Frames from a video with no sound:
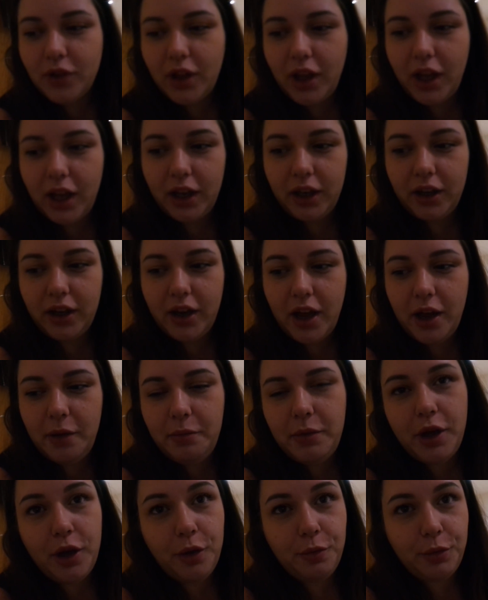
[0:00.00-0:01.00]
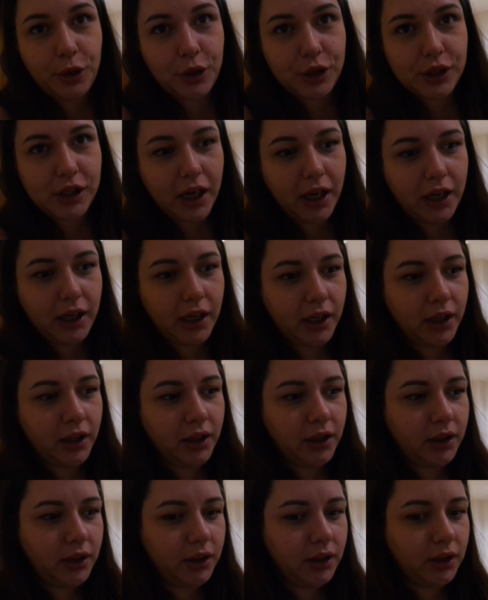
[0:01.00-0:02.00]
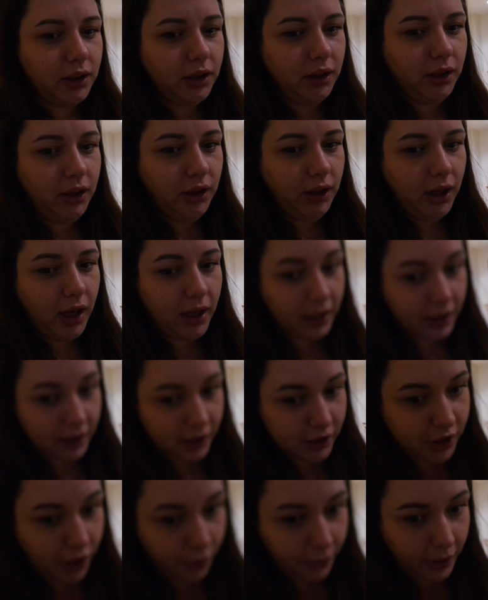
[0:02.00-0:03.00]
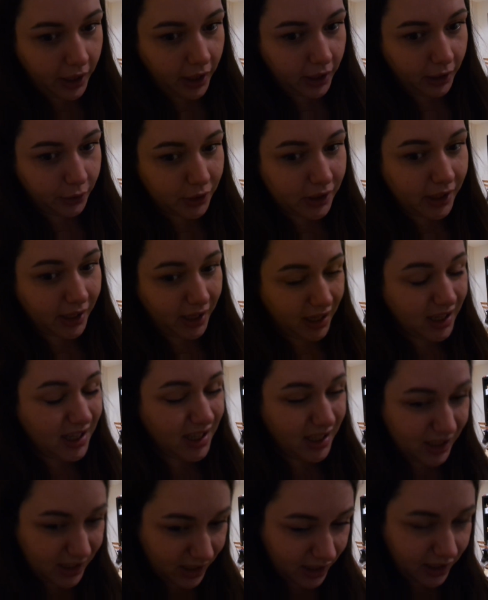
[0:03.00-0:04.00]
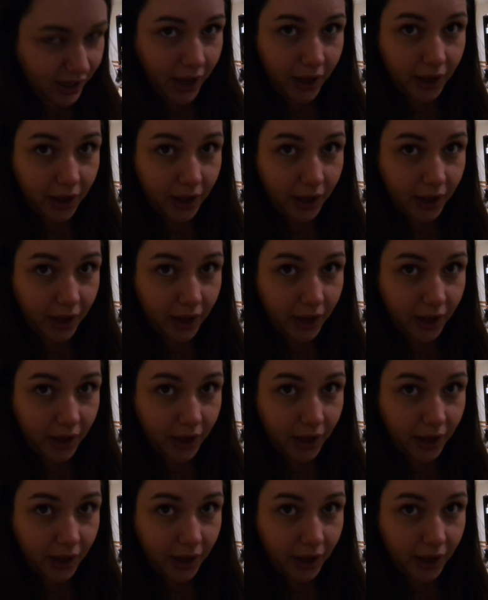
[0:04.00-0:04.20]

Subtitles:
in at a book signing, and I saw it and I was like, I need to get